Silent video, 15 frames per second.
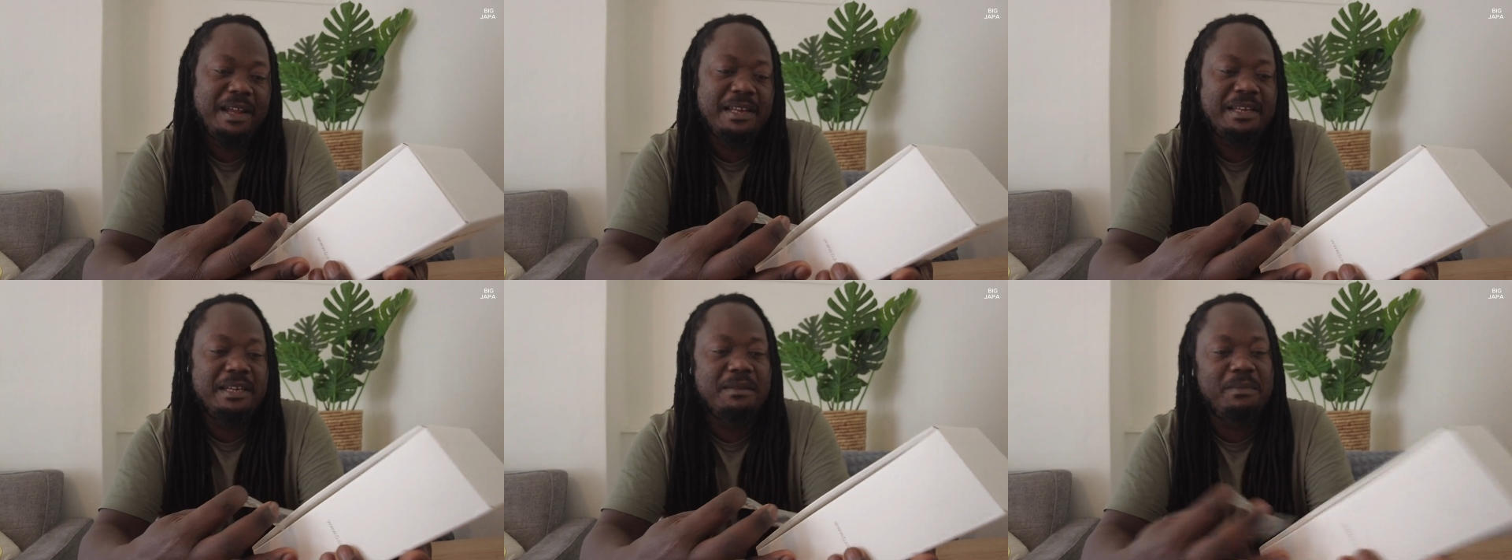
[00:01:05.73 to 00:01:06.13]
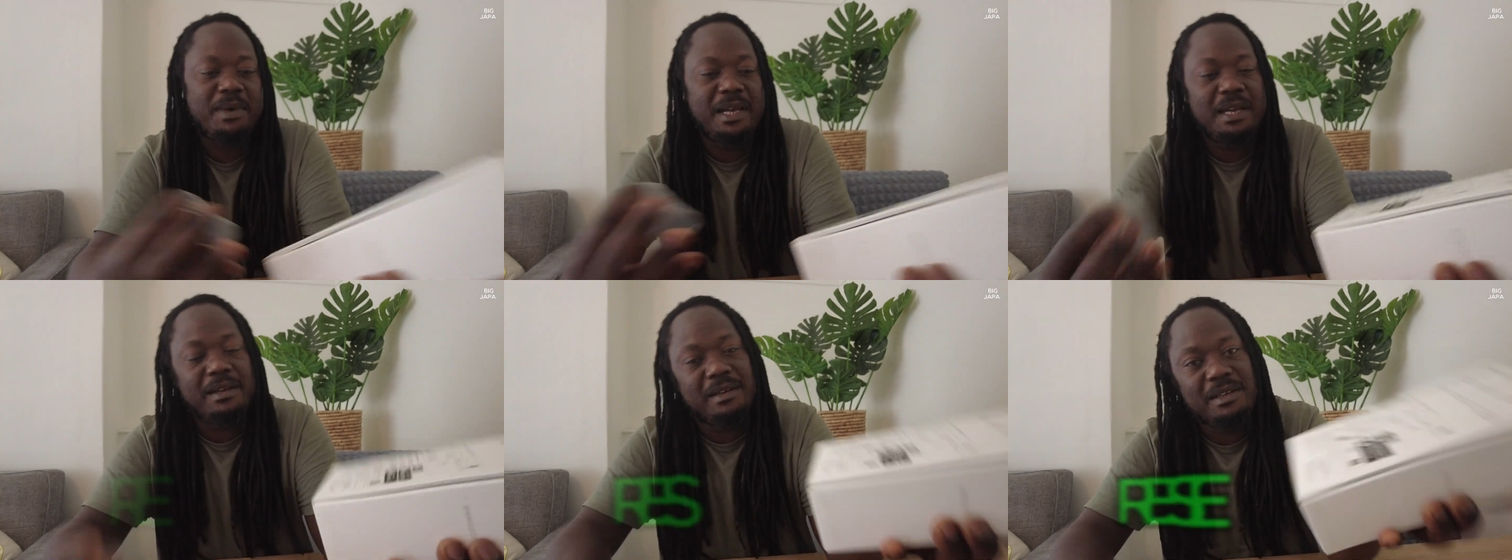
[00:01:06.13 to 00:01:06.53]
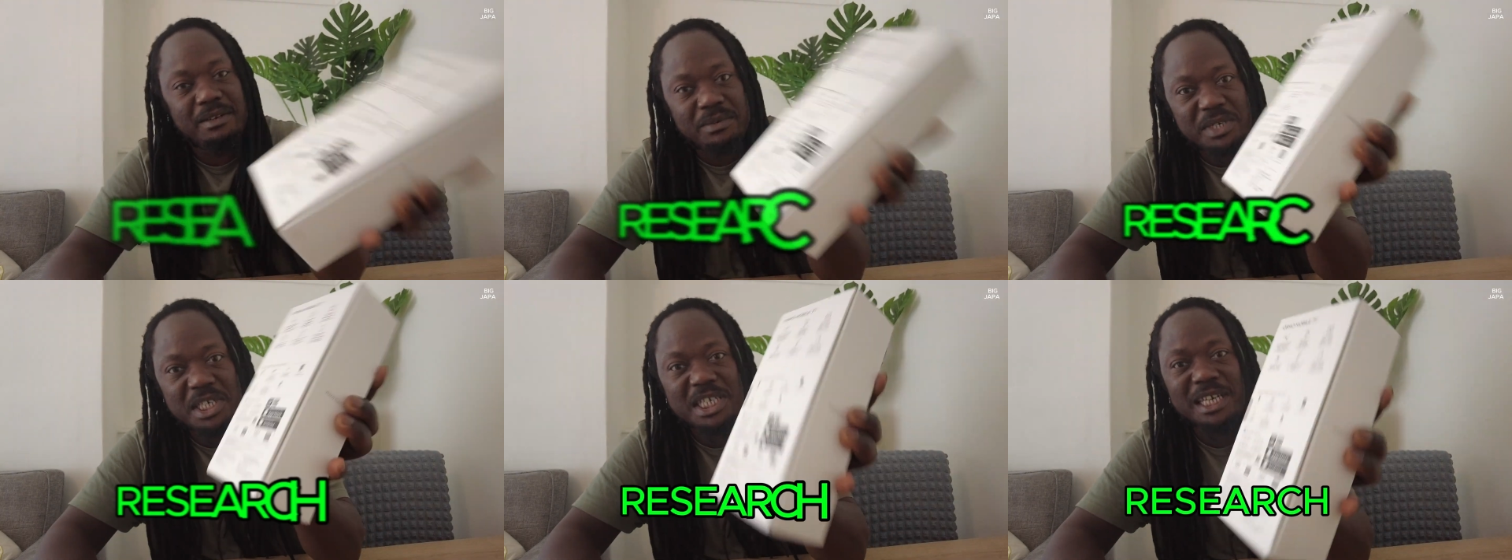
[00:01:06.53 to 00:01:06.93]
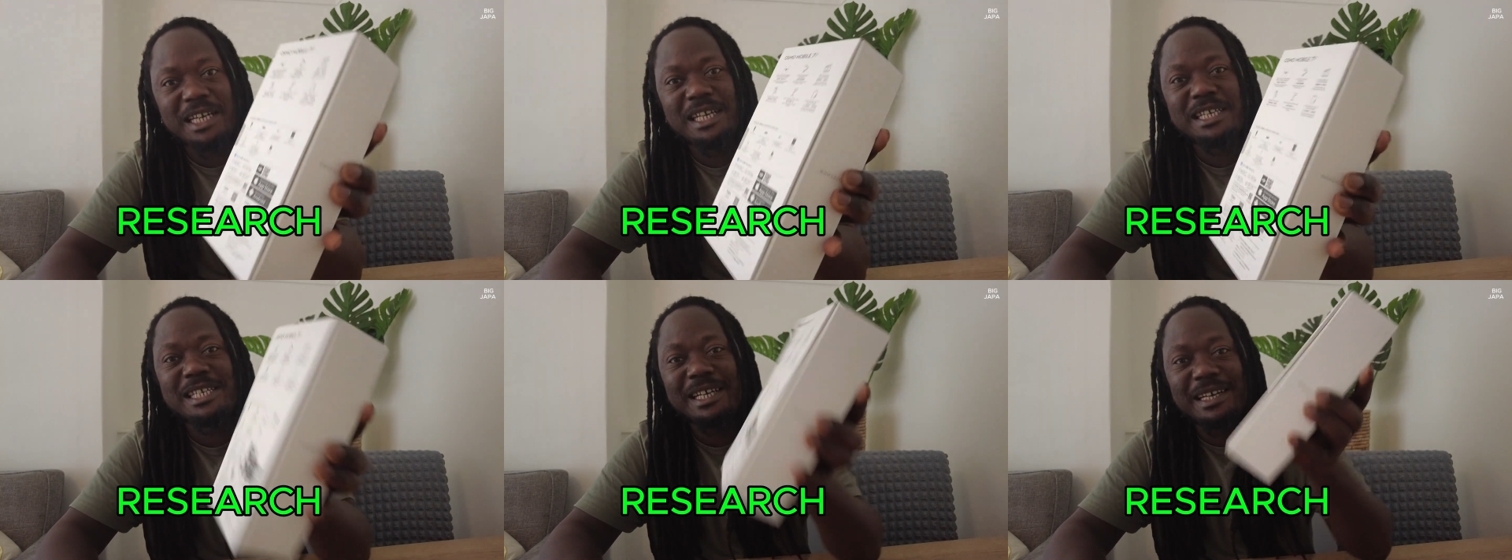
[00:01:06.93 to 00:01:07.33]
I did my
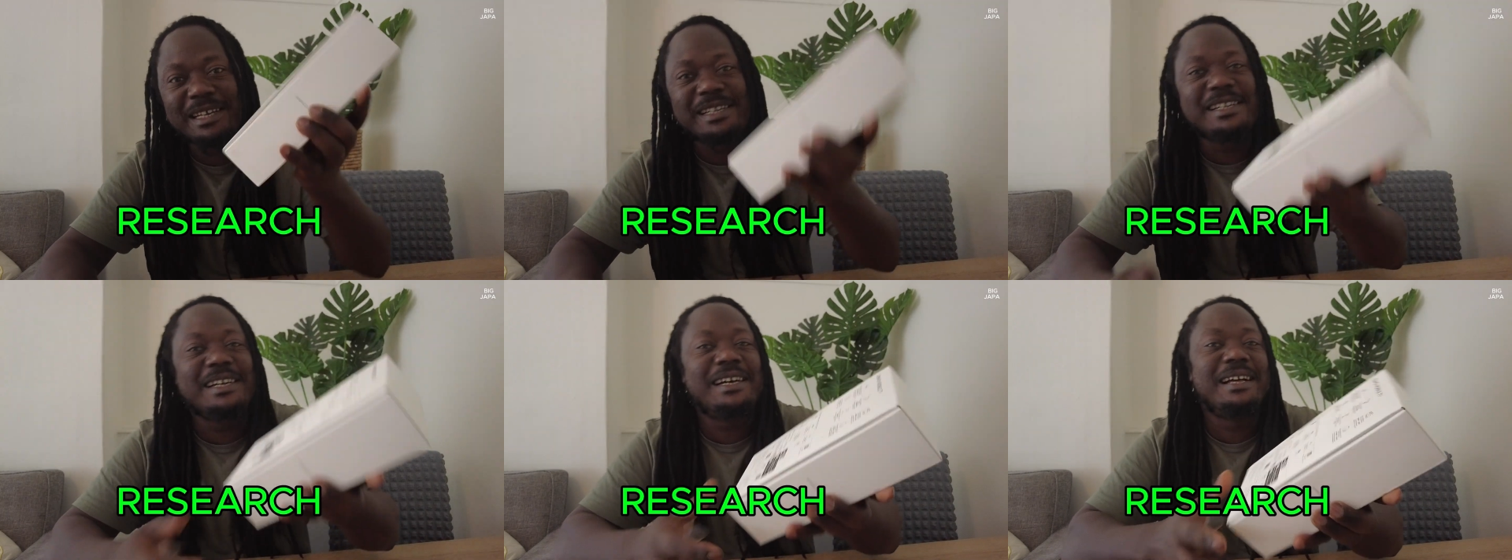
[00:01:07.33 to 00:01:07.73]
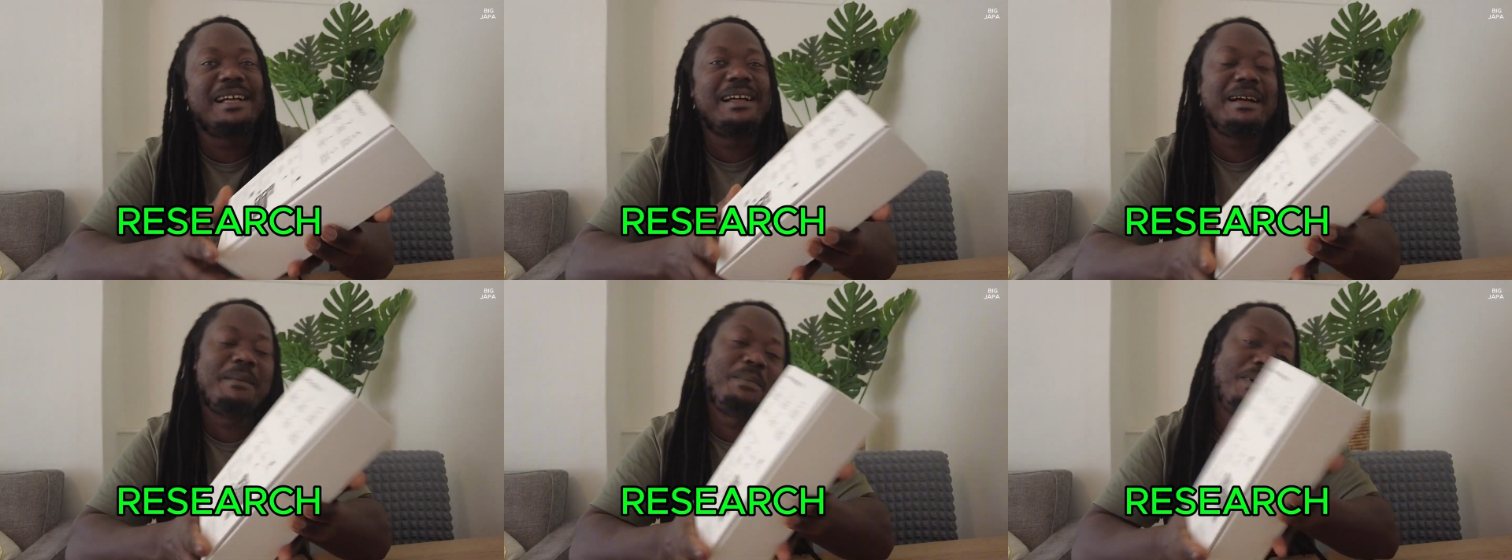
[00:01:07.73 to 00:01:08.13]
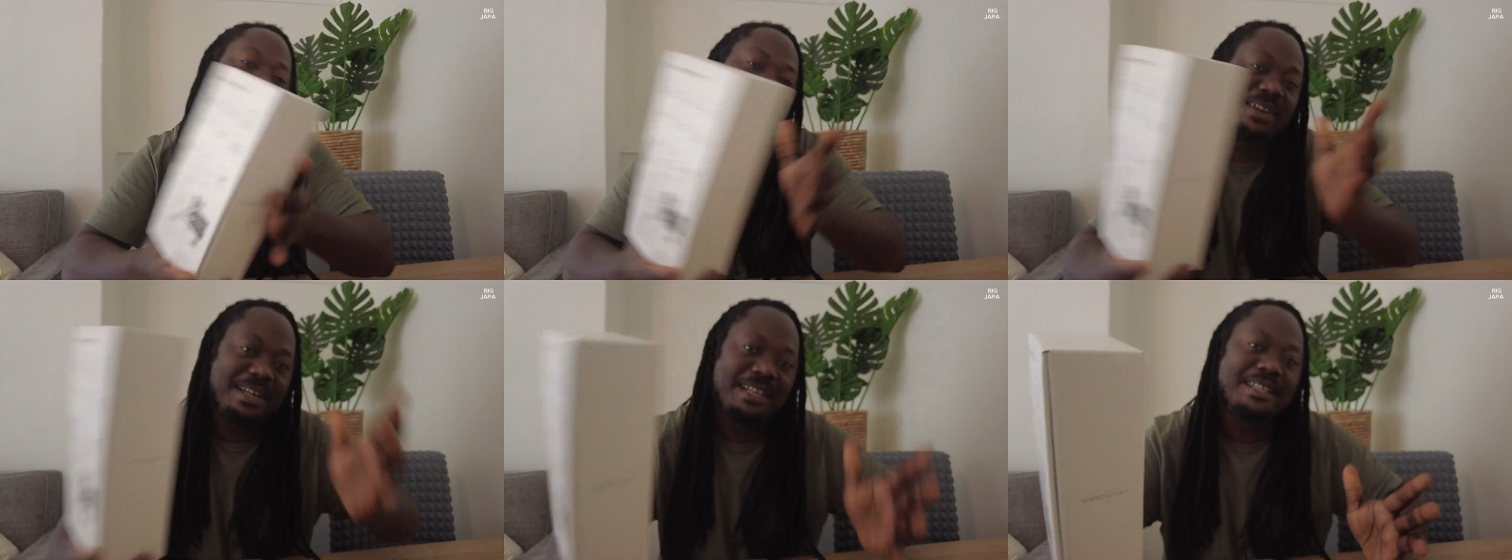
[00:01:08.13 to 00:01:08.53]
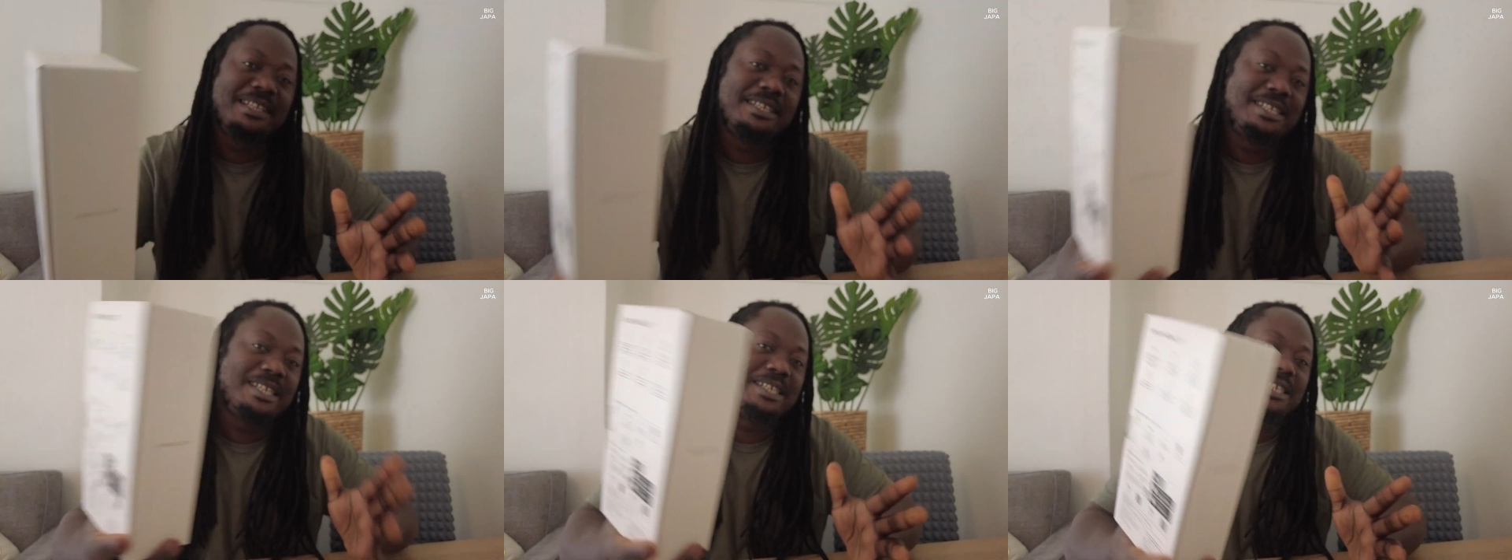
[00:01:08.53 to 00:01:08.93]
research, and apparently
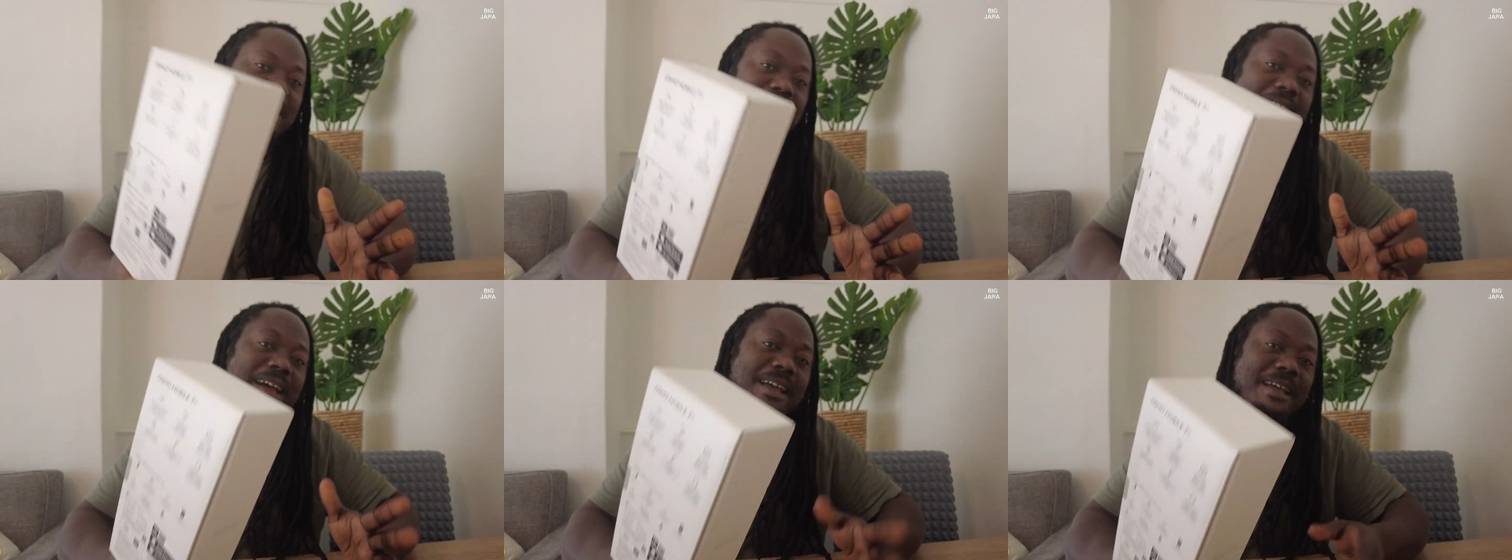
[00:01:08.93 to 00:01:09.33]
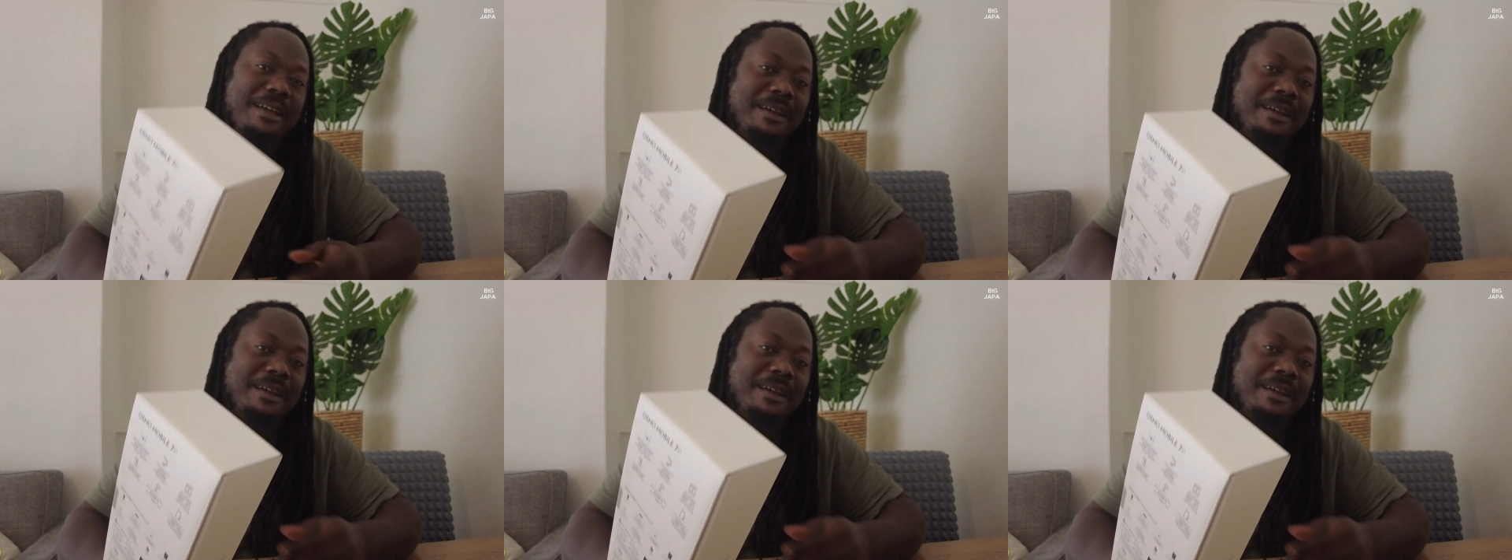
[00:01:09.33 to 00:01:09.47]
this is like